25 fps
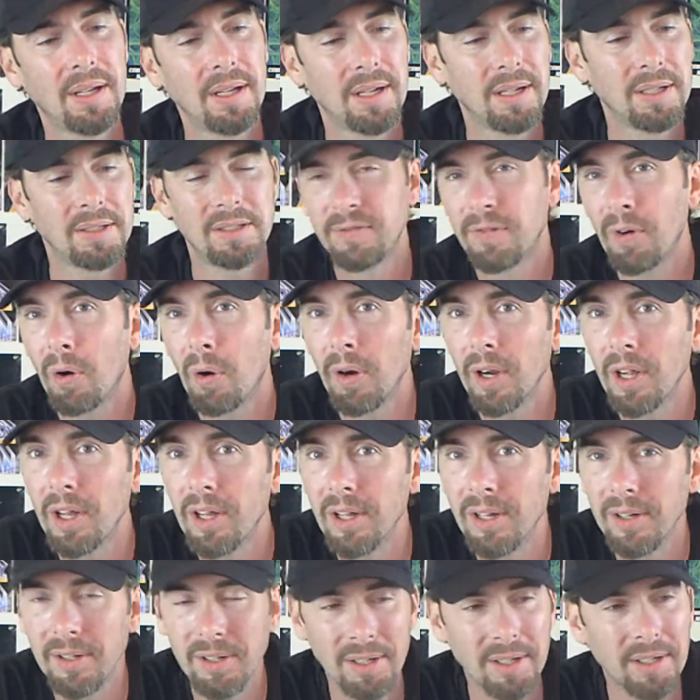Safari
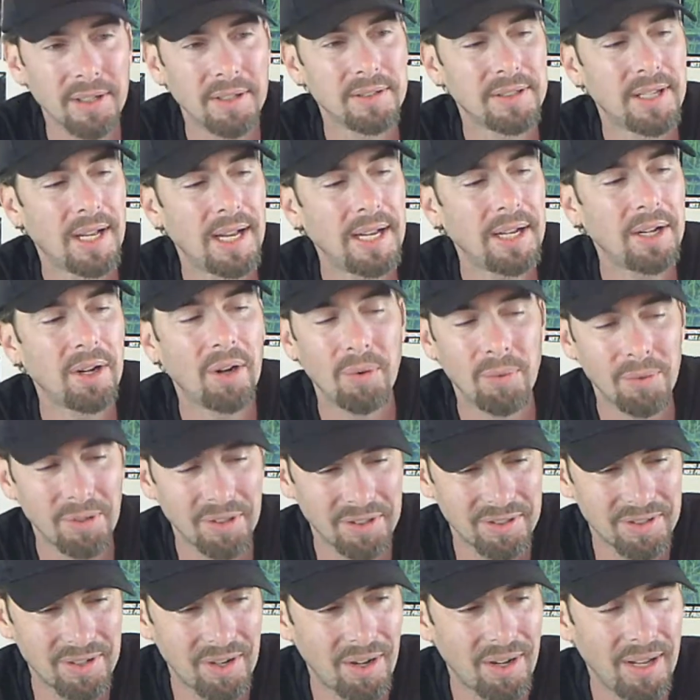Hunt does, Hang On does
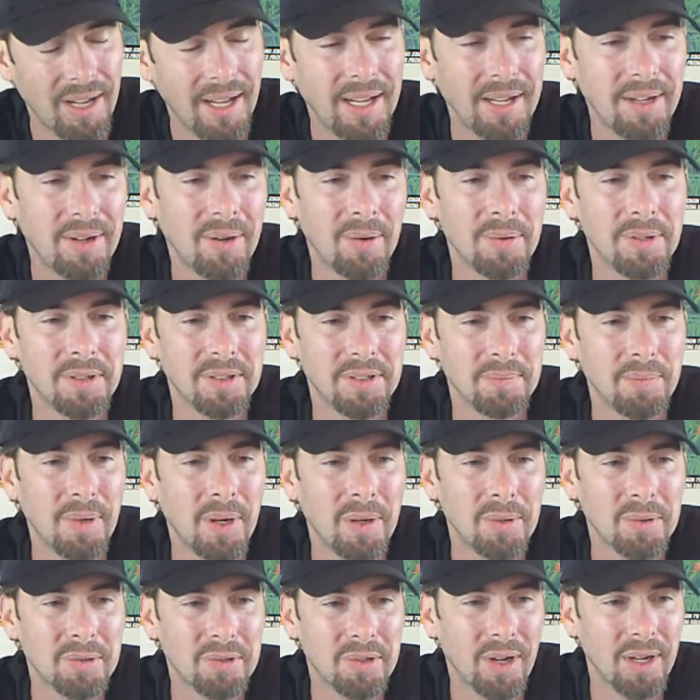not. Hang On is a
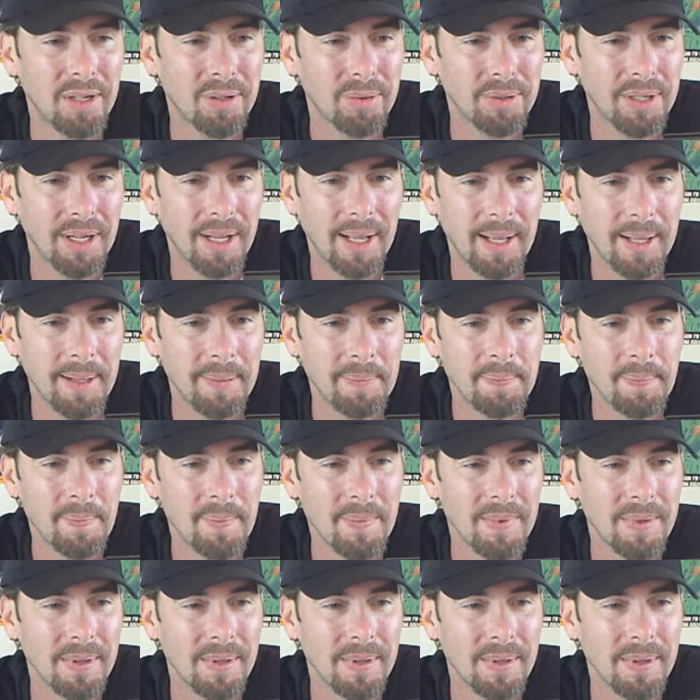motorcycle game.